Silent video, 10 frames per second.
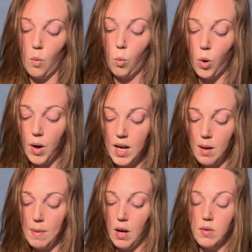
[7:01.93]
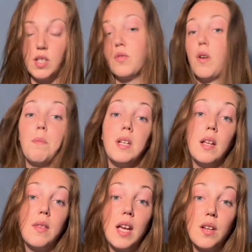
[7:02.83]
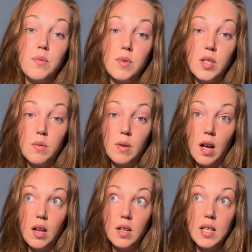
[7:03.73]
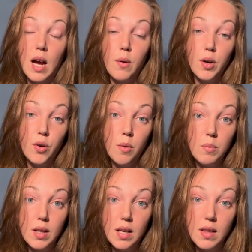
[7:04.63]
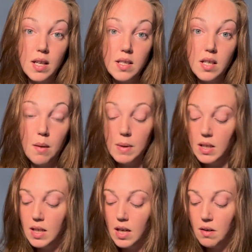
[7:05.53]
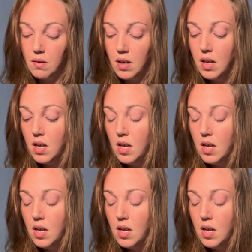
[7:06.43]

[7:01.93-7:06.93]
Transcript: worried about disrupting things, just a tower crumbling, things coming down.